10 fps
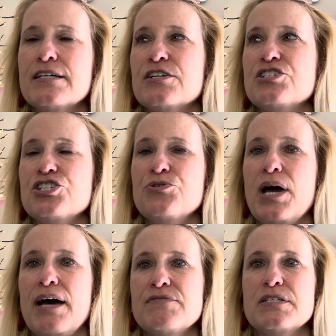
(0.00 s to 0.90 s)
because you
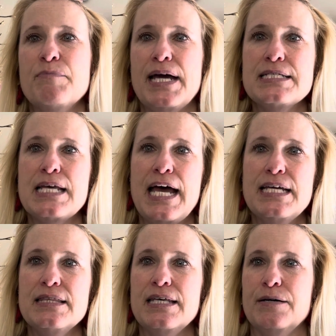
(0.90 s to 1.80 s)
have to
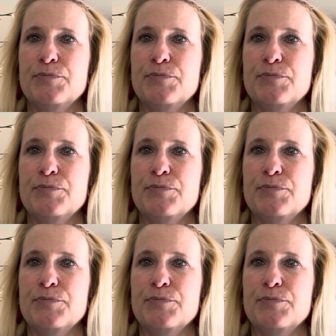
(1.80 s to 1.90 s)
maintain them.